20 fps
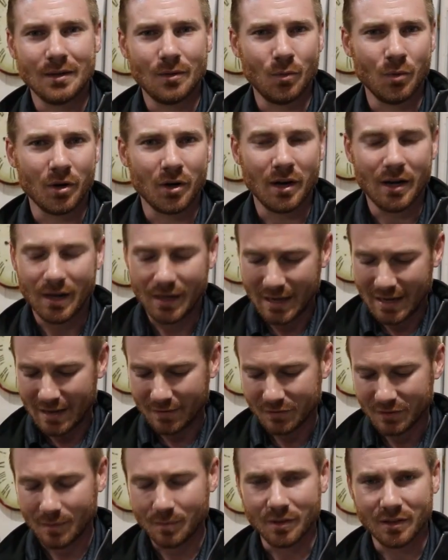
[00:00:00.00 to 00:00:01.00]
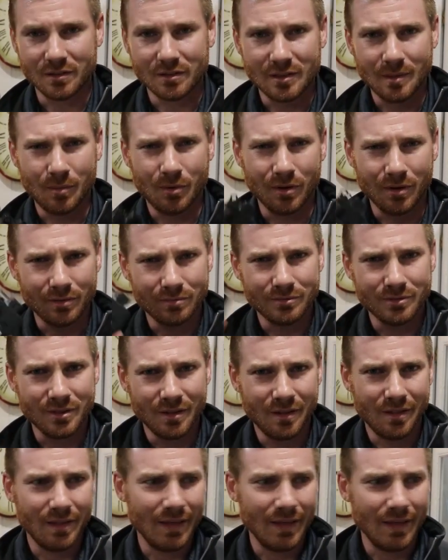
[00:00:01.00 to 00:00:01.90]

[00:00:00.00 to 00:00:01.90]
we're gonna have something similar to